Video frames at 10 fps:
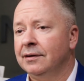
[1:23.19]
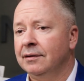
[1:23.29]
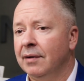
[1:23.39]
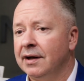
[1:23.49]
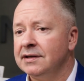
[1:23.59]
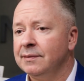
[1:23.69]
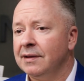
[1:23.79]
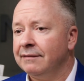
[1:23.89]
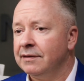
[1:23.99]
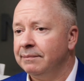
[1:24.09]
You might as well
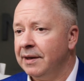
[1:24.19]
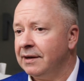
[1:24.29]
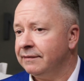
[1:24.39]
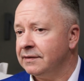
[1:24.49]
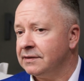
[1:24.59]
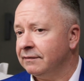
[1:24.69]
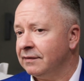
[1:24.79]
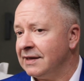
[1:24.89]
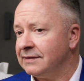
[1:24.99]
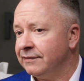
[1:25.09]
have the benefits of
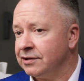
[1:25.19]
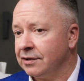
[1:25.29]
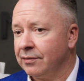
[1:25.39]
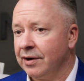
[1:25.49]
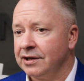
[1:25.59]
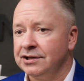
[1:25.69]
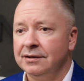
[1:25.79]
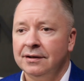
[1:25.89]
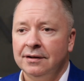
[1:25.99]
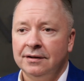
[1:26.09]
laser vision
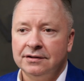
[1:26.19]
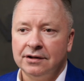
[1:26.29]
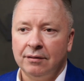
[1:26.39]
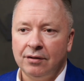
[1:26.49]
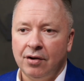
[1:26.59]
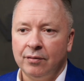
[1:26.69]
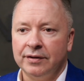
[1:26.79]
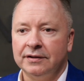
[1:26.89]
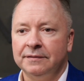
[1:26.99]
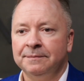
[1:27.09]
correction to go along with
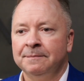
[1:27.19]
it.